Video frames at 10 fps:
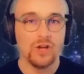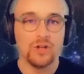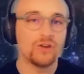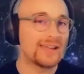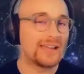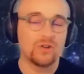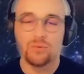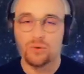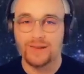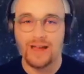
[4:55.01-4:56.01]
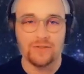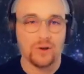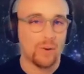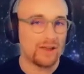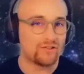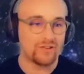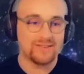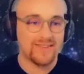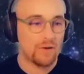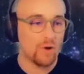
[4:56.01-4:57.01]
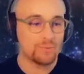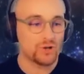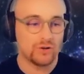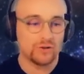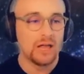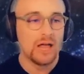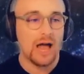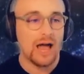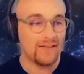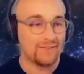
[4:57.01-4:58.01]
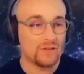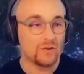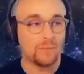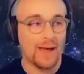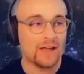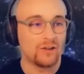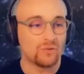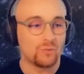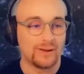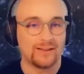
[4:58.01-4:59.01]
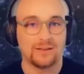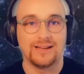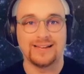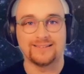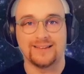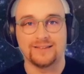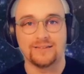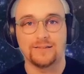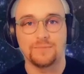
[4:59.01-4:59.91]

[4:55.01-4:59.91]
You can ignore all the other questions, they're optional, and then your page will exist.